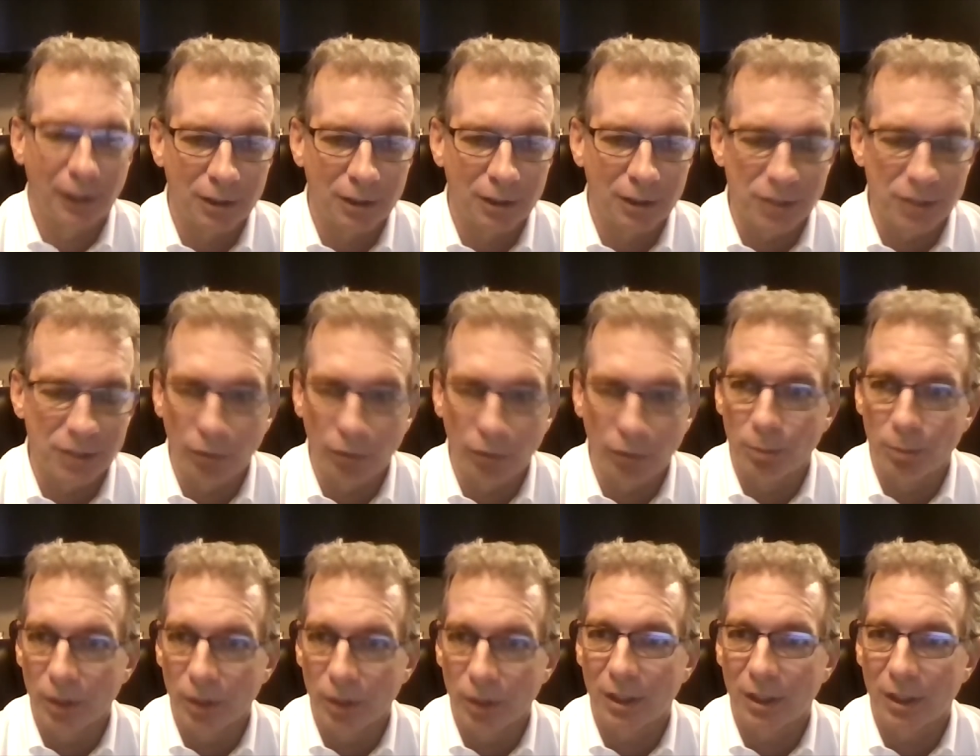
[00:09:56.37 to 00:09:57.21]
several
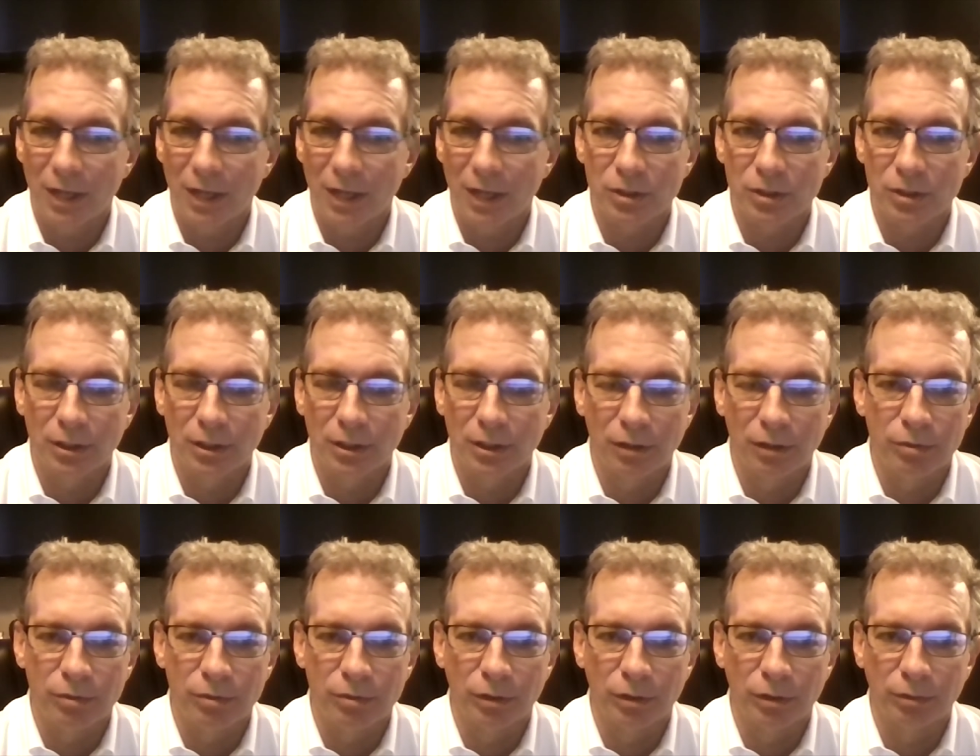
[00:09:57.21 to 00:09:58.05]
million actually
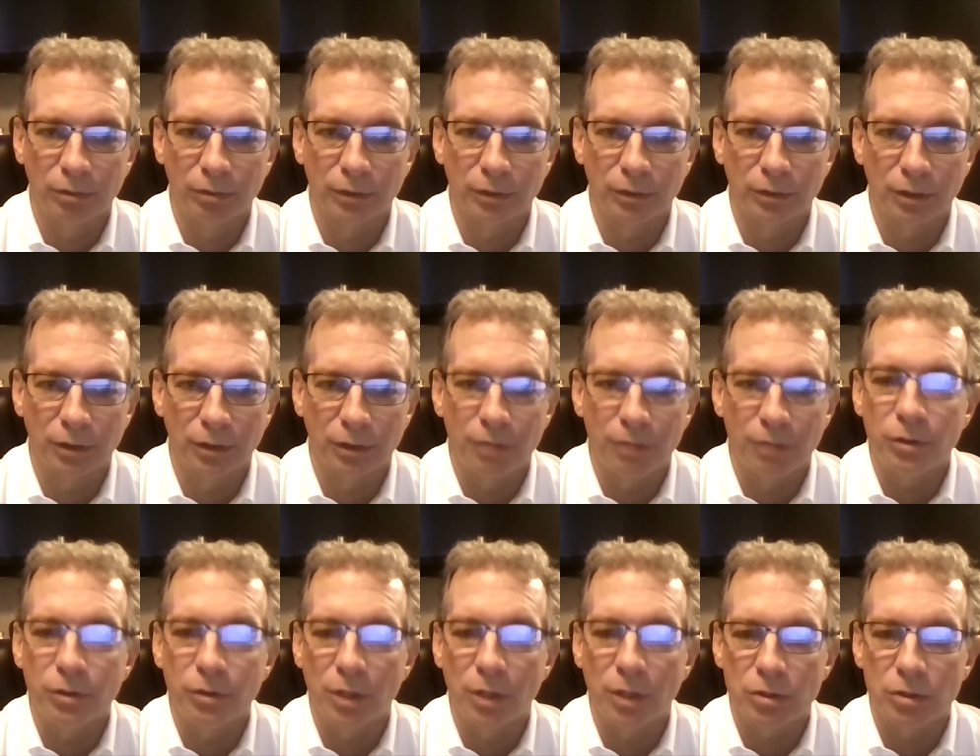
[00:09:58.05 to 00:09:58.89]
over a
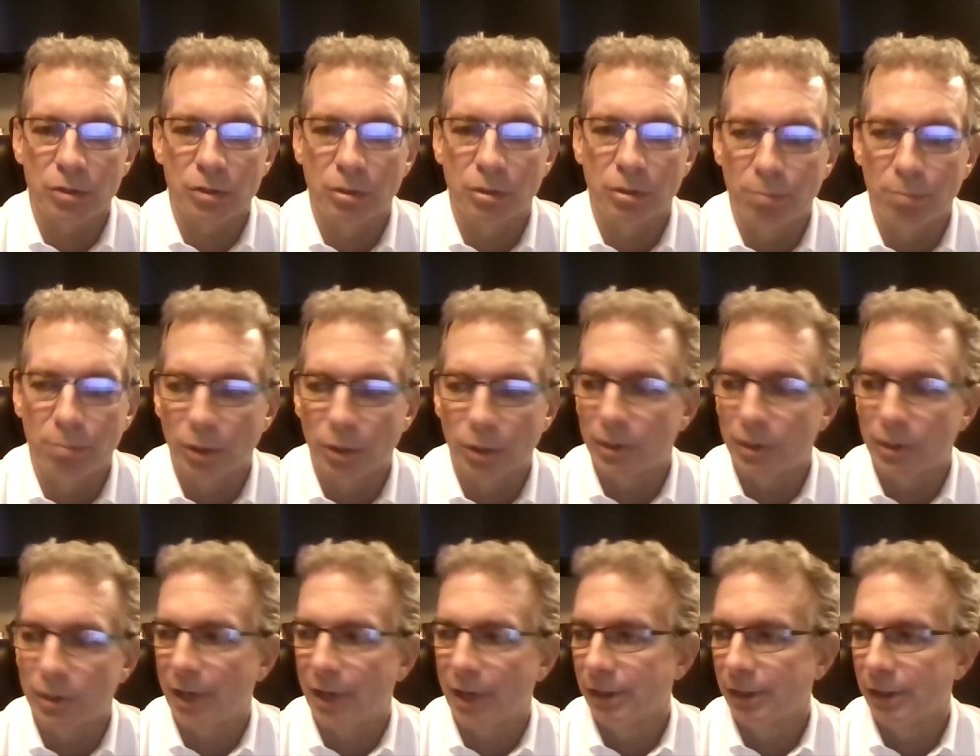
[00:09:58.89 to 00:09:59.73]
few years to build
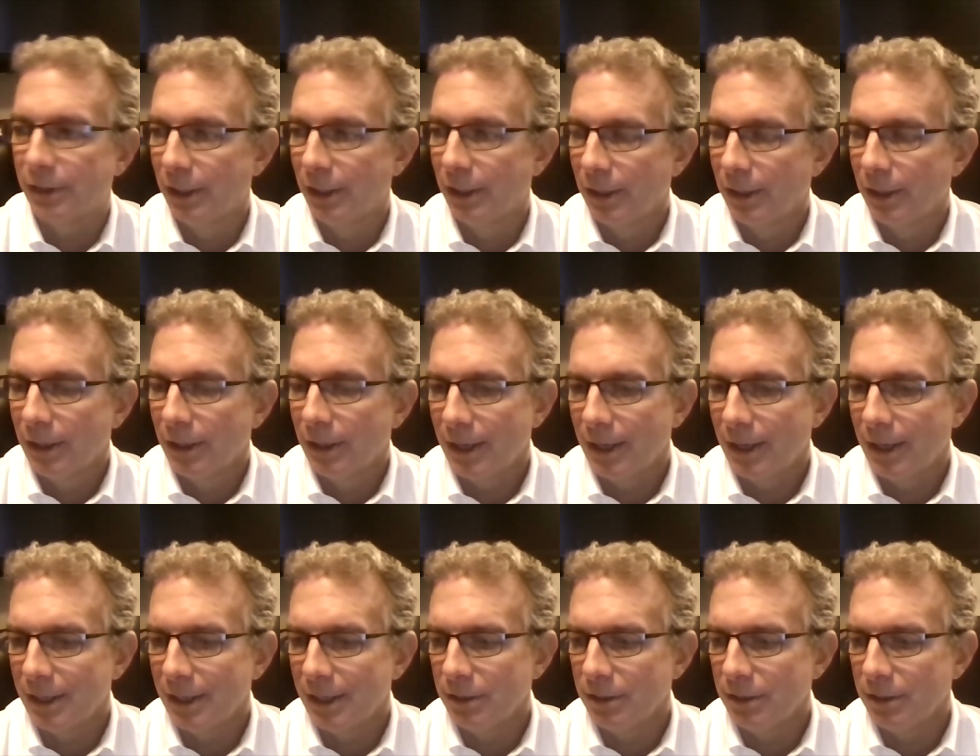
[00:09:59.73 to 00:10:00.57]
out
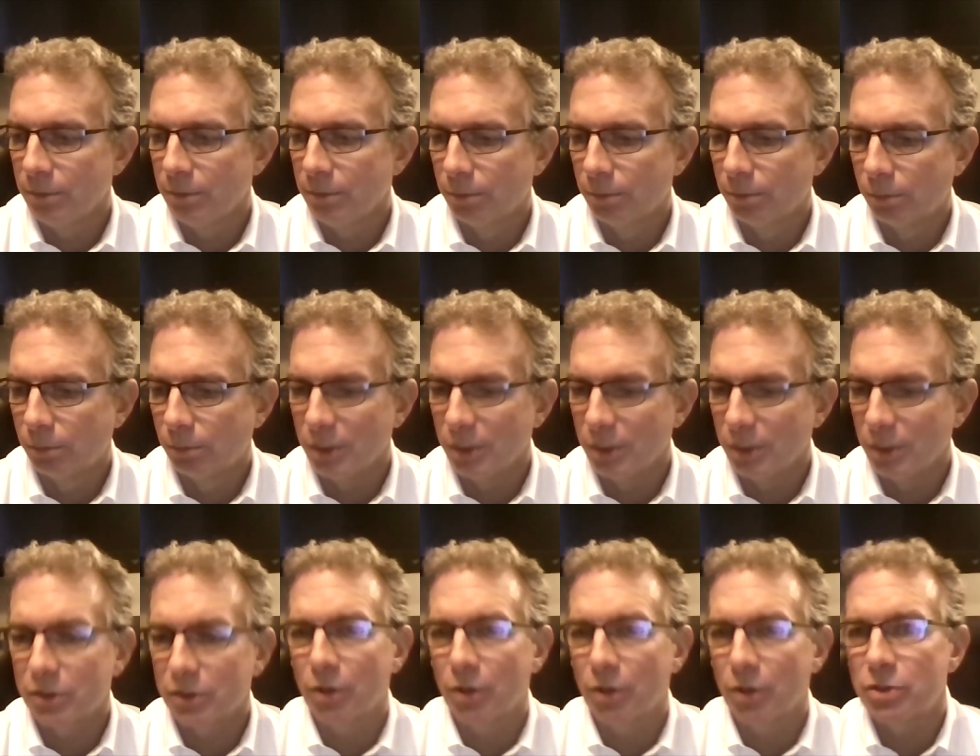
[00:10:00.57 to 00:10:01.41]
a
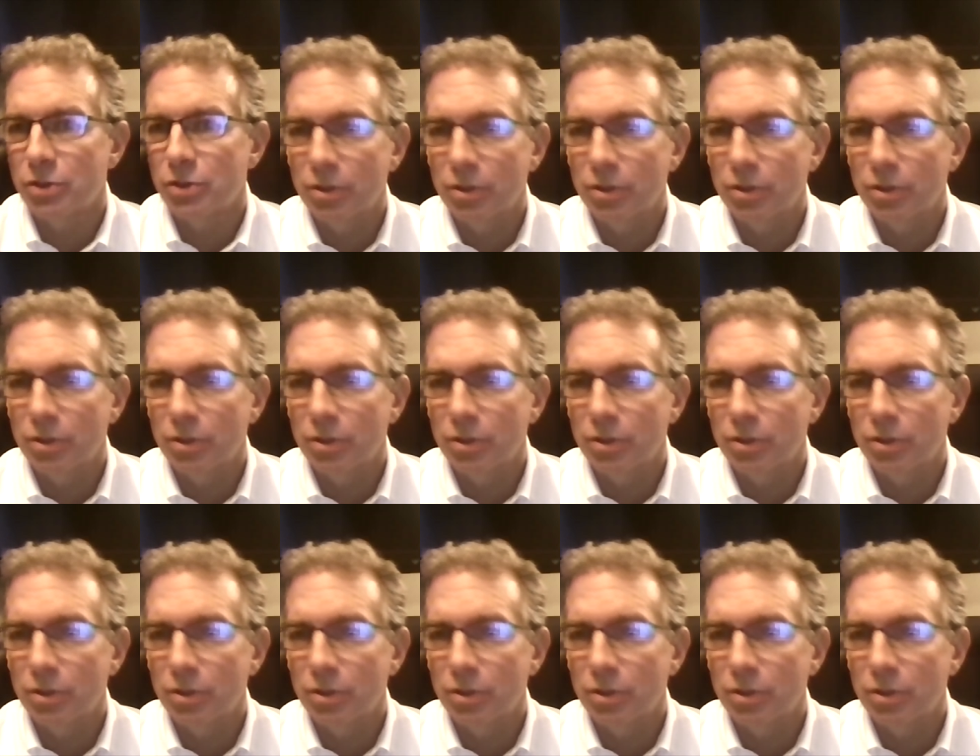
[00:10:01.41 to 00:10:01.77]
research